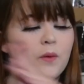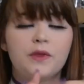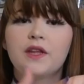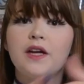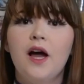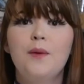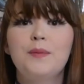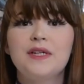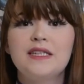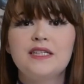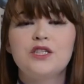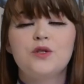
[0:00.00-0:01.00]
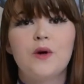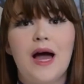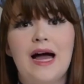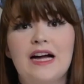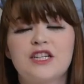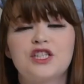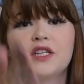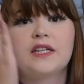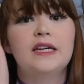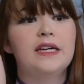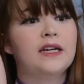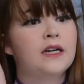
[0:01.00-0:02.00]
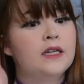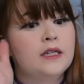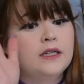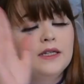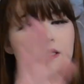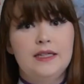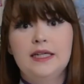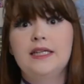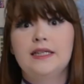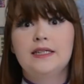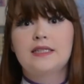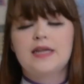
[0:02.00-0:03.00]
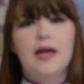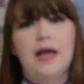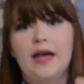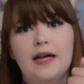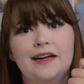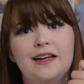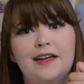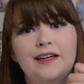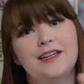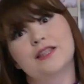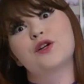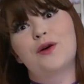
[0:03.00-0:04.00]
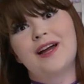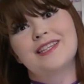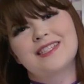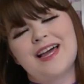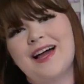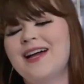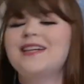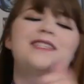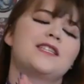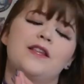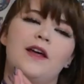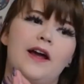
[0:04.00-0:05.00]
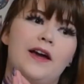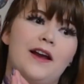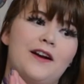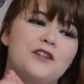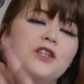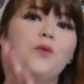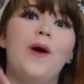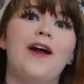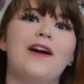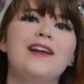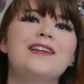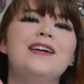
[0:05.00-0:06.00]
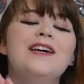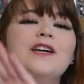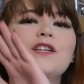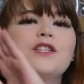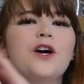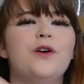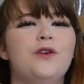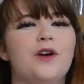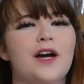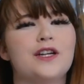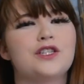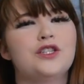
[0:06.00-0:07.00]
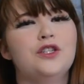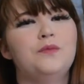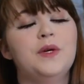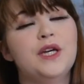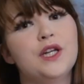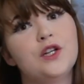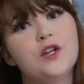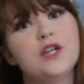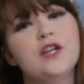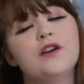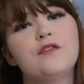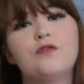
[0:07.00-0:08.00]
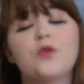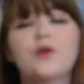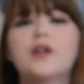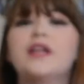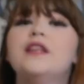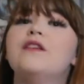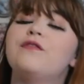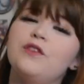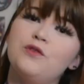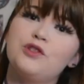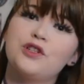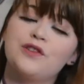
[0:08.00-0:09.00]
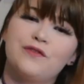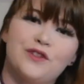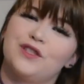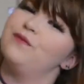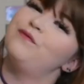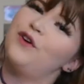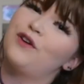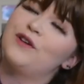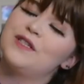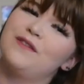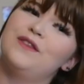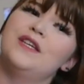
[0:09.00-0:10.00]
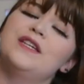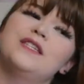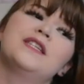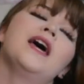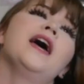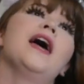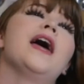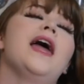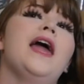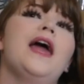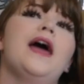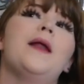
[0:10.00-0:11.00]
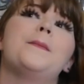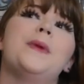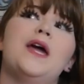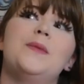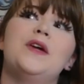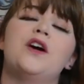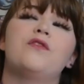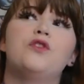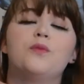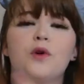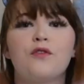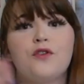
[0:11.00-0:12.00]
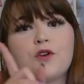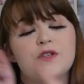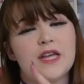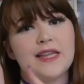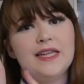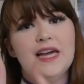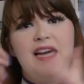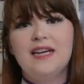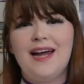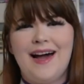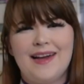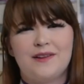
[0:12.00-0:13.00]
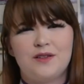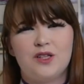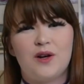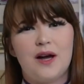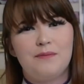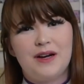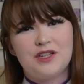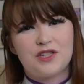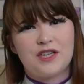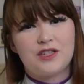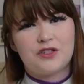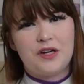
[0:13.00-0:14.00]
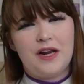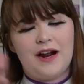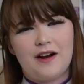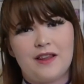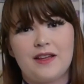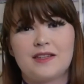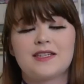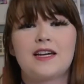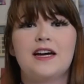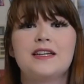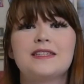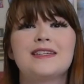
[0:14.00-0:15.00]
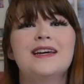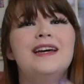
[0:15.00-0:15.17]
with the company to actually get it and get the right size so that I could actually wear it. So you guys should be looking forward in the future for some photos of this, and maybe a few more photos at the end. I don't know, I might just get straight out of this, because